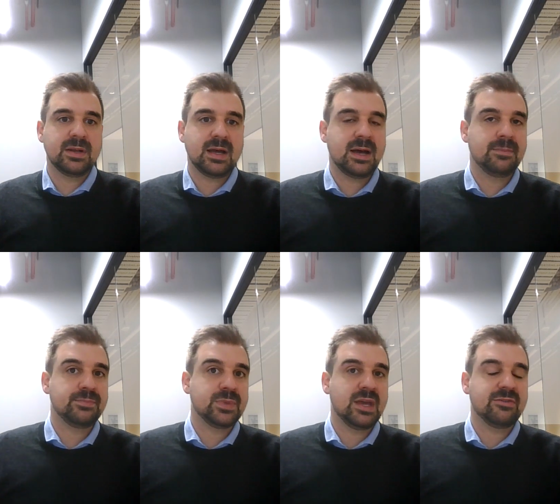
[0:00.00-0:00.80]
But
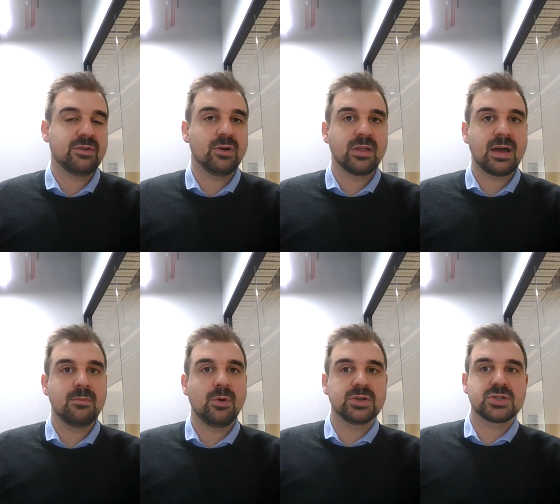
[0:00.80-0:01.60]
um, yeah, if you've got
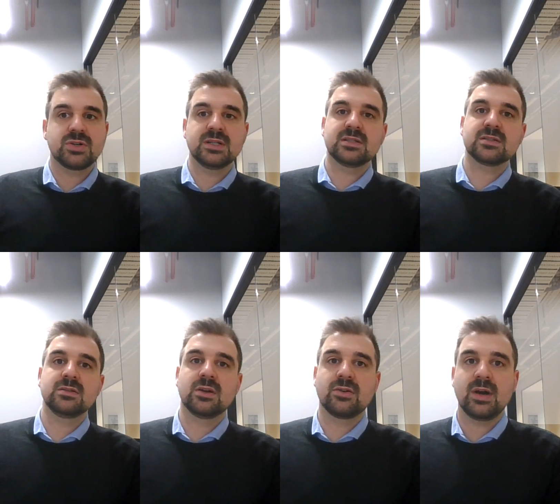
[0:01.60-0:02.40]
that mortgage stress, it's
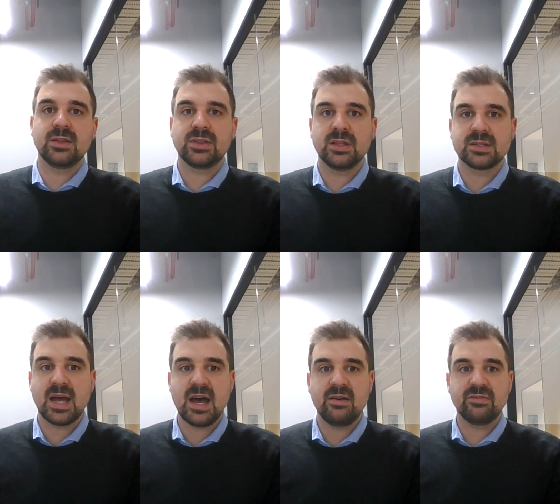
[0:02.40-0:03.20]
not a great thing to
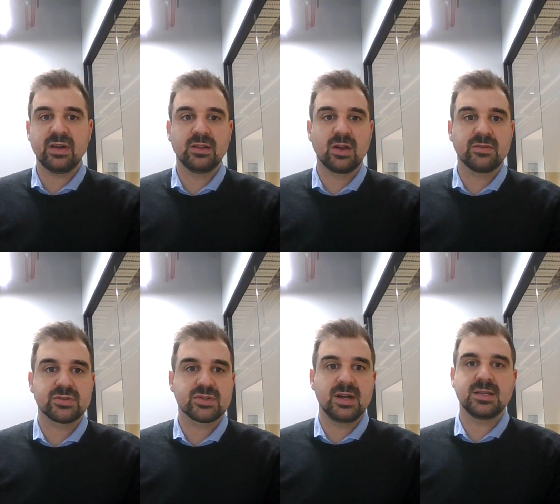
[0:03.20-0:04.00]
have. And a lot of
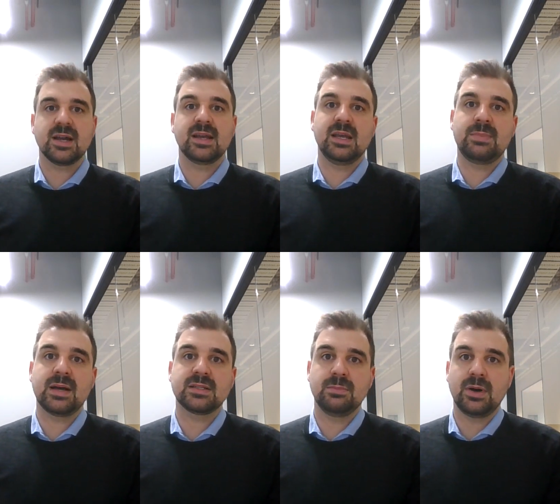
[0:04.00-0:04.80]
Australians are getting
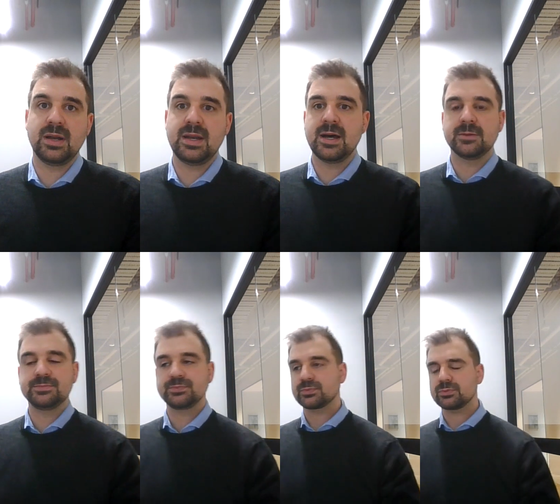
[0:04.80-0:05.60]
impacted by it now.
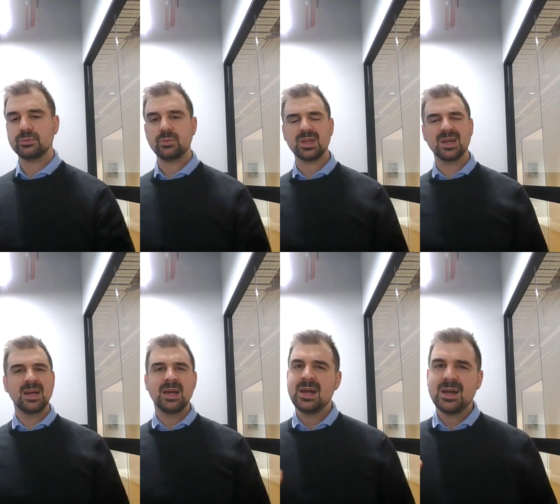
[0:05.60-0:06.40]

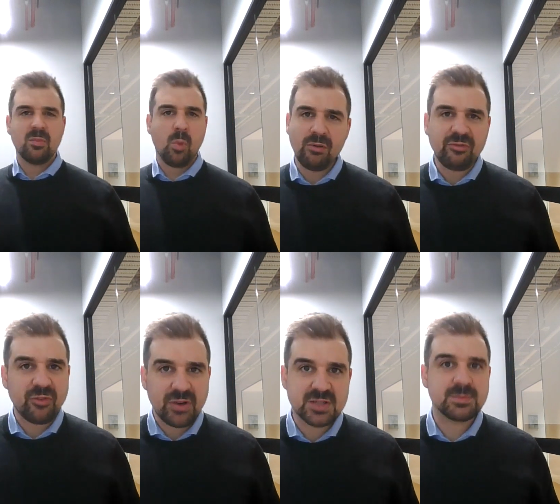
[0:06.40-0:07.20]
But what
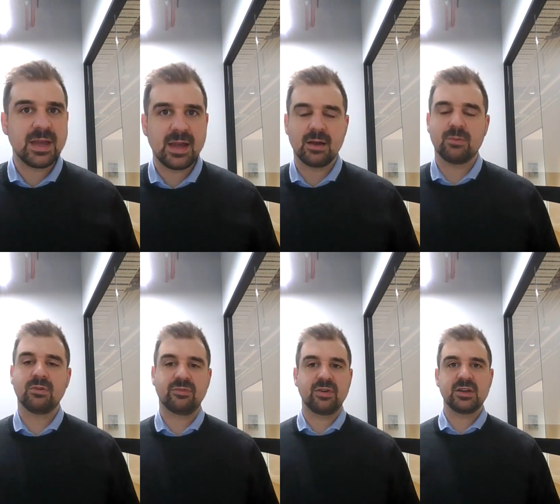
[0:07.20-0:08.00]
freaks me out,
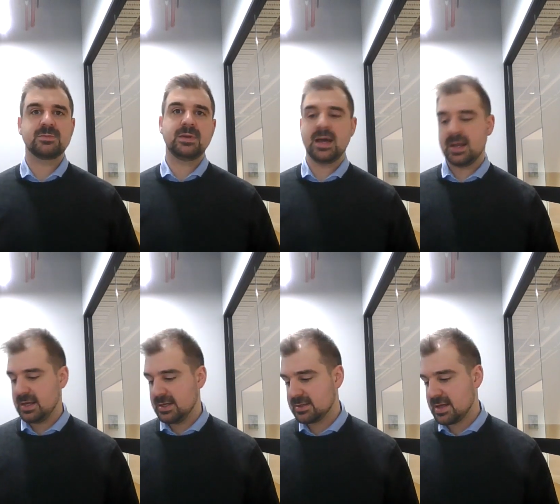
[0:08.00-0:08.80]
what freaks me out
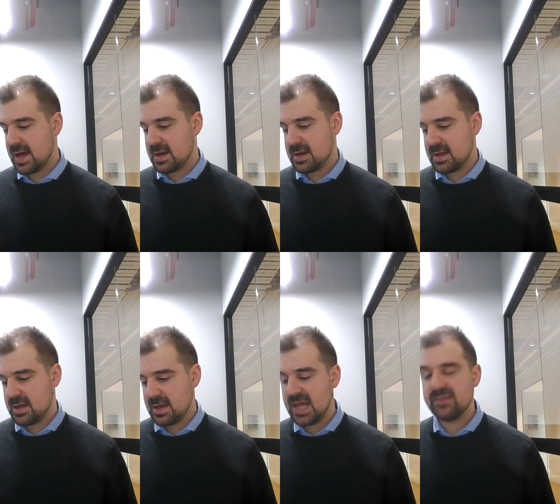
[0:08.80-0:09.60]
is that
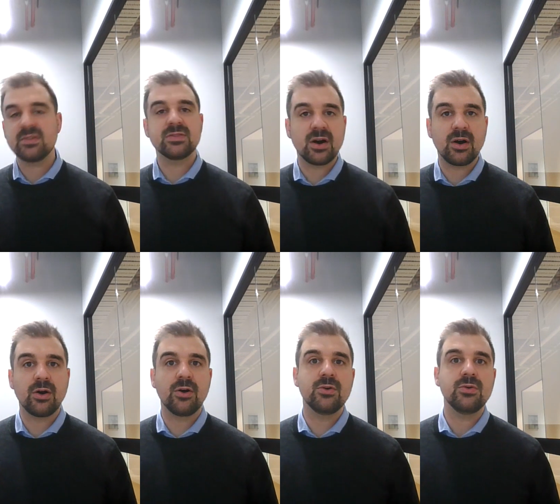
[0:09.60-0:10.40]
even
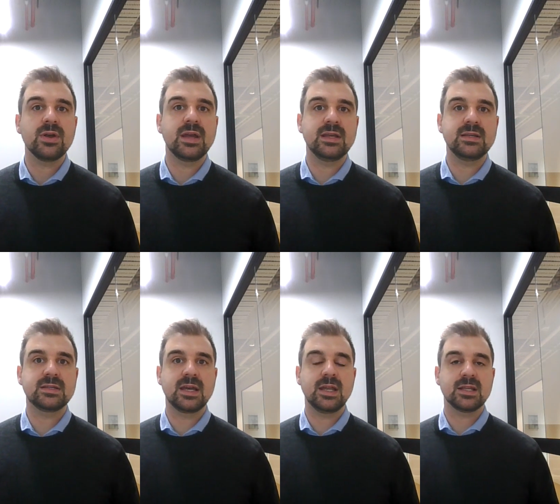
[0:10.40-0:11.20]
though it is
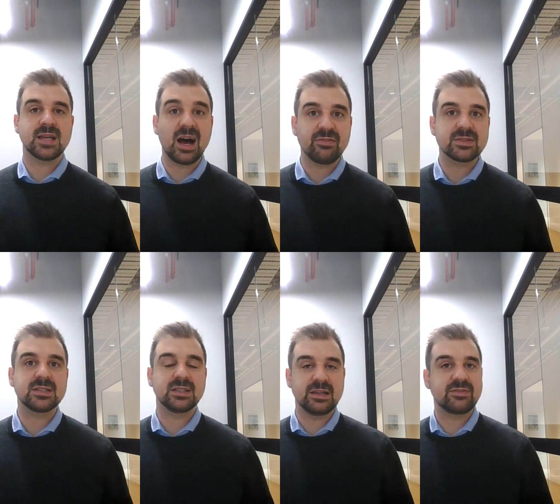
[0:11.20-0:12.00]
getting tougher
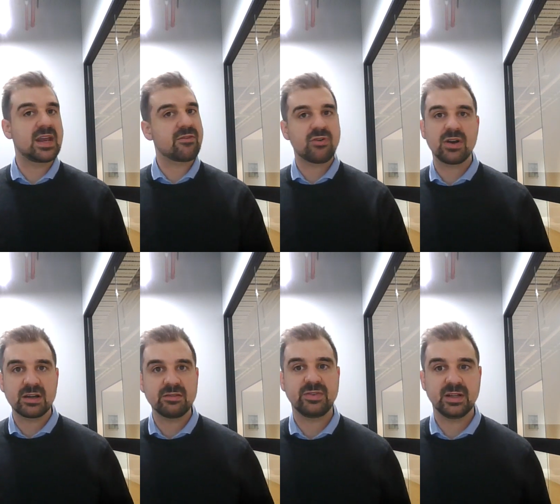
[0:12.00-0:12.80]
to live and everyone
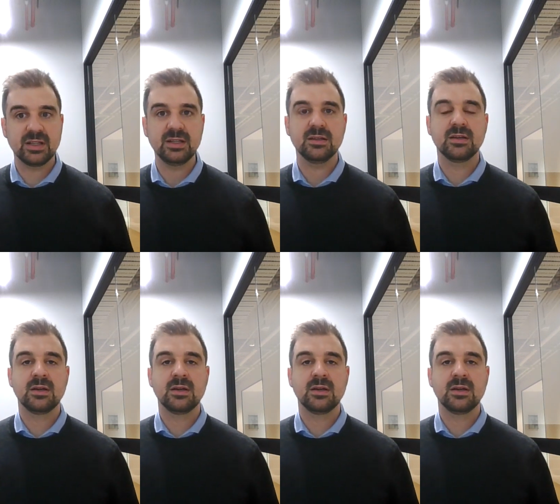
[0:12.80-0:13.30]
can feel it,